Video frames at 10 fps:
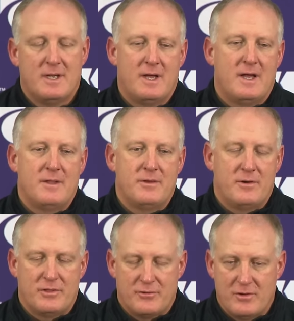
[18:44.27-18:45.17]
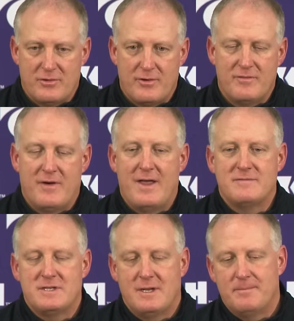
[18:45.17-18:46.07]
Uh, they're a
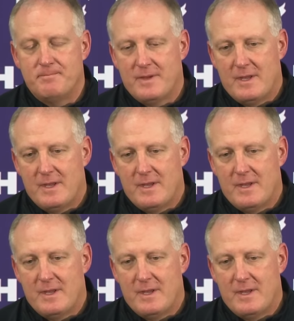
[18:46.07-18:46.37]
three-three-five team